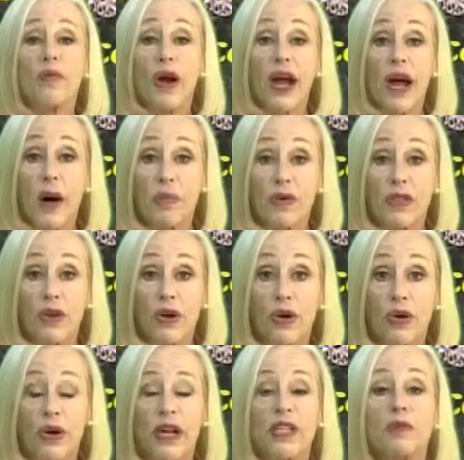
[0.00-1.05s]
break up with
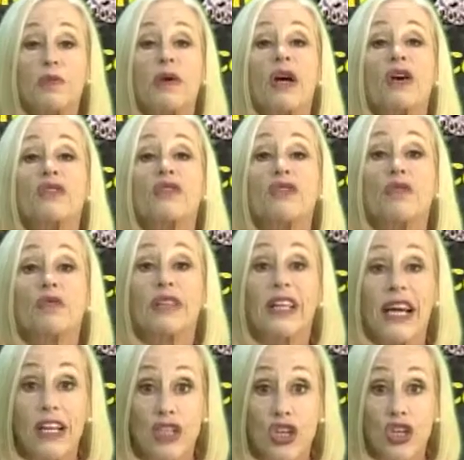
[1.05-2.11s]
you, it's because the
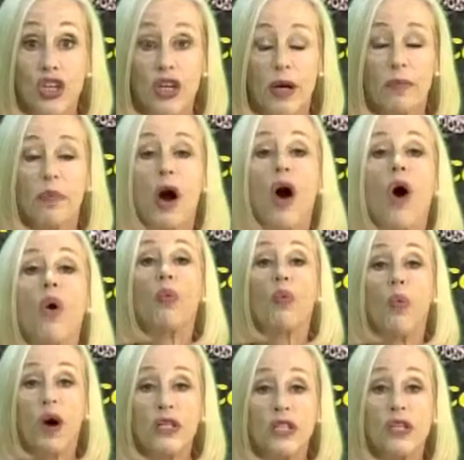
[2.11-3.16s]
relationship
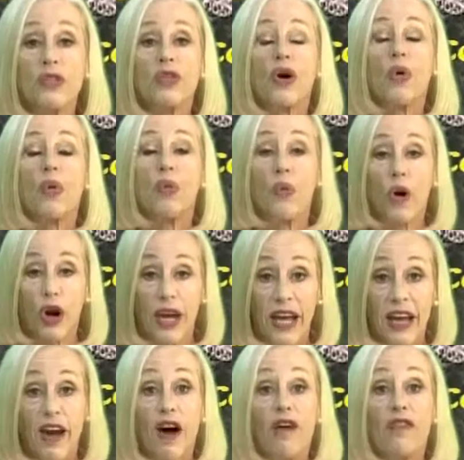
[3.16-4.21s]
wasn't
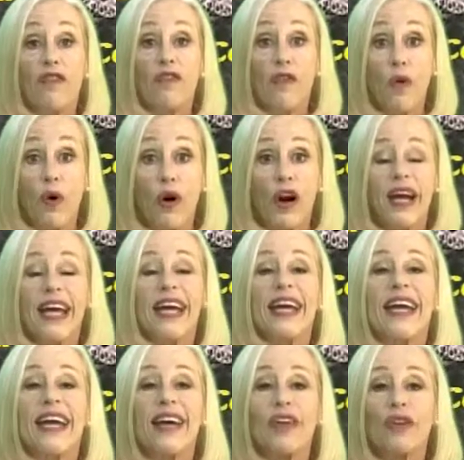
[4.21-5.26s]
working for
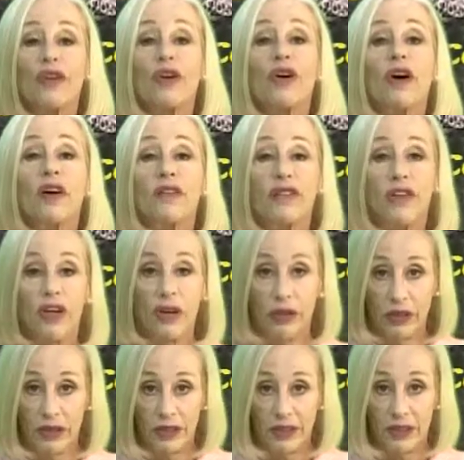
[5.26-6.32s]
either of you.
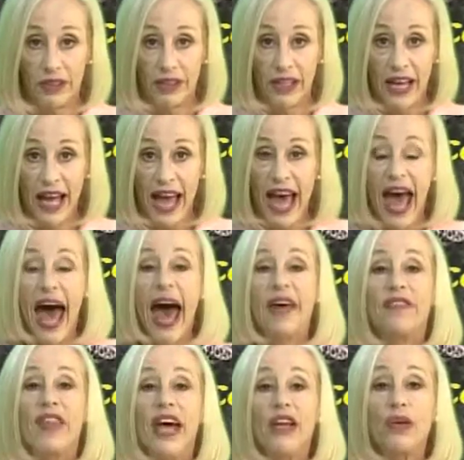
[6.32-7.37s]

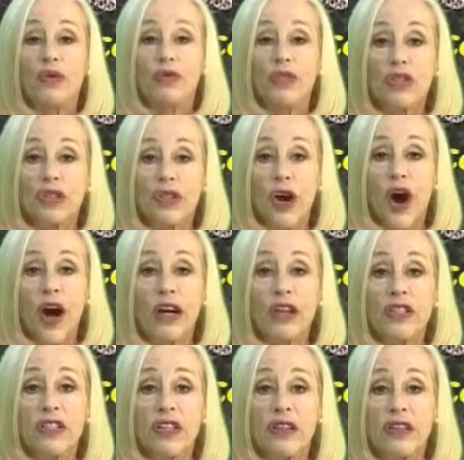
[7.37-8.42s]
And then you
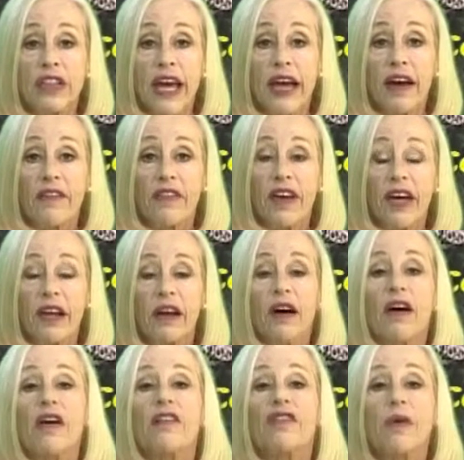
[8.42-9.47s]
start to think of it
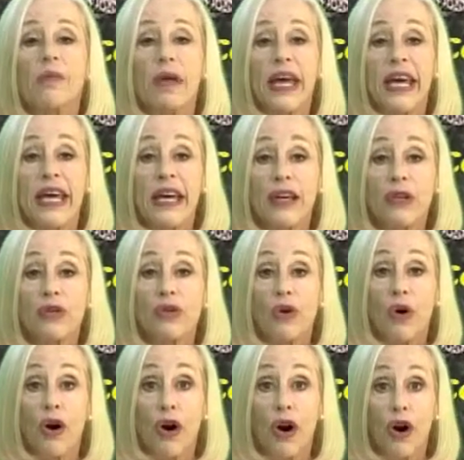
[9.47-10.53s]
from his
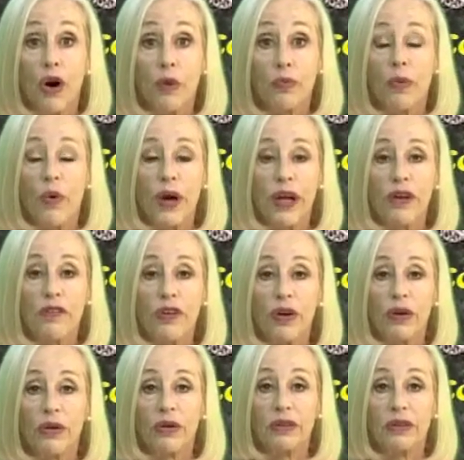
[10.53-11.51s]
or her point of view.